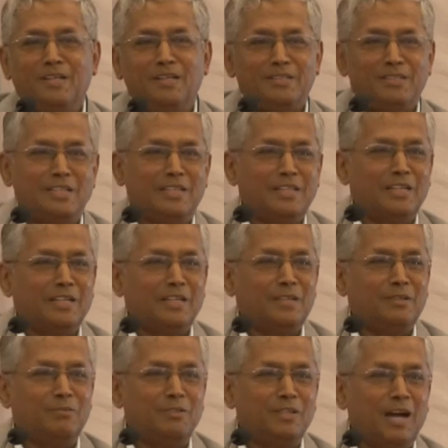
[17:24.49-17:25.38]
saying that
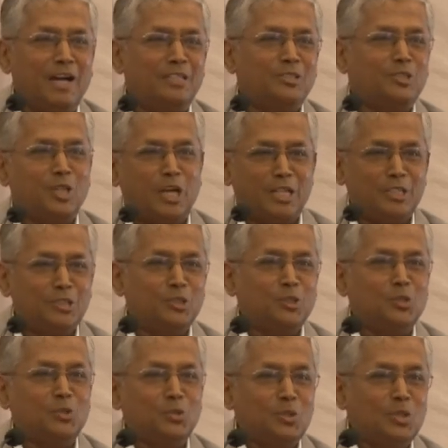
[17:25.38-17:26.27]
we, I charge
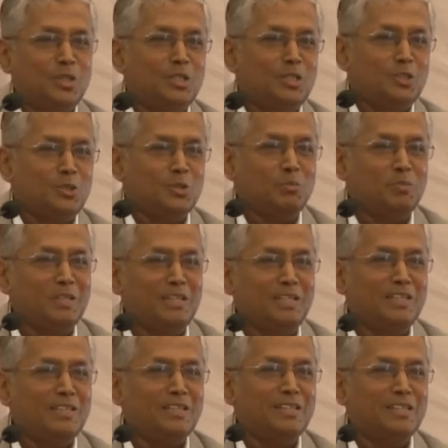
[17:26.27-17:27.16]
you to
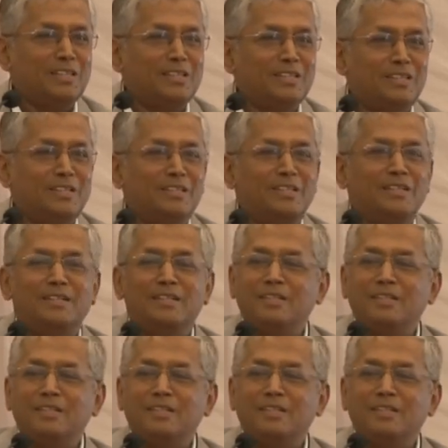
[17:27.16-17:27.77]
be in the,